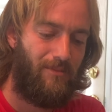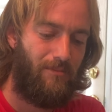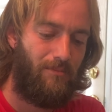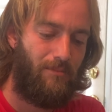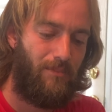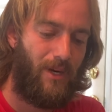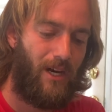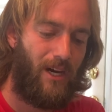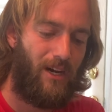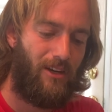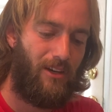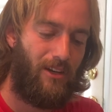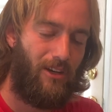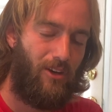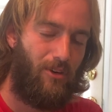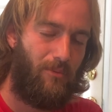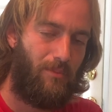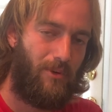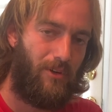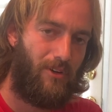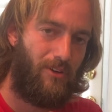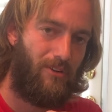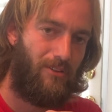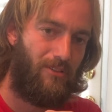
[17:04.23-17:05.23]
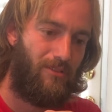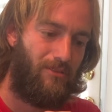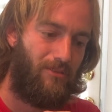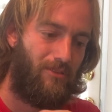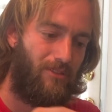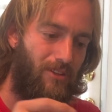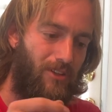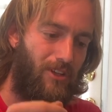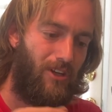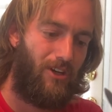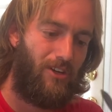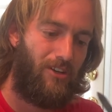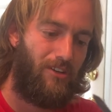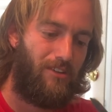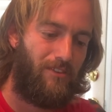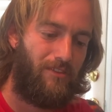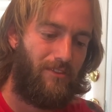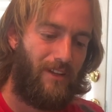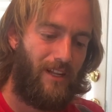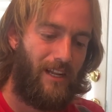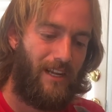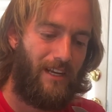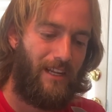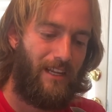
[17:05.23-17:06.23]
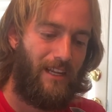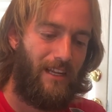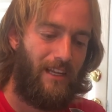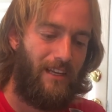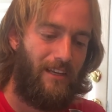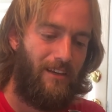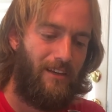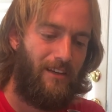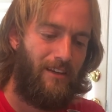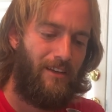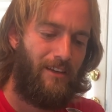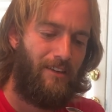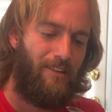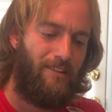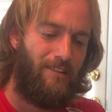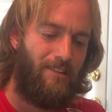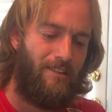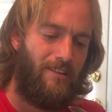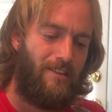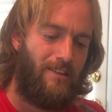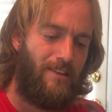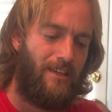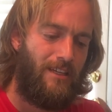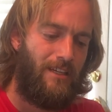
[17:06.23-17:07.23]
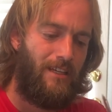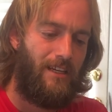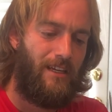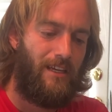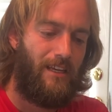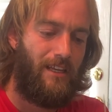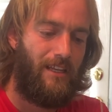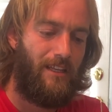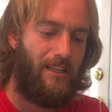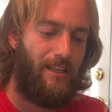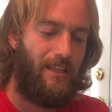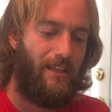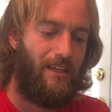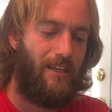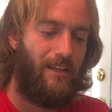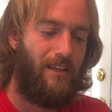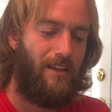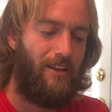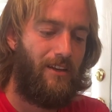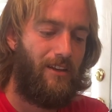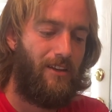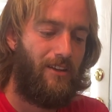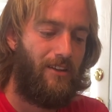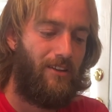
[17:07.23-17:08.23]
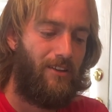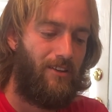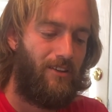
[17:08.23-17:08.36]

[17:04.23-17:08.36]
bottle opener, large flathead, and then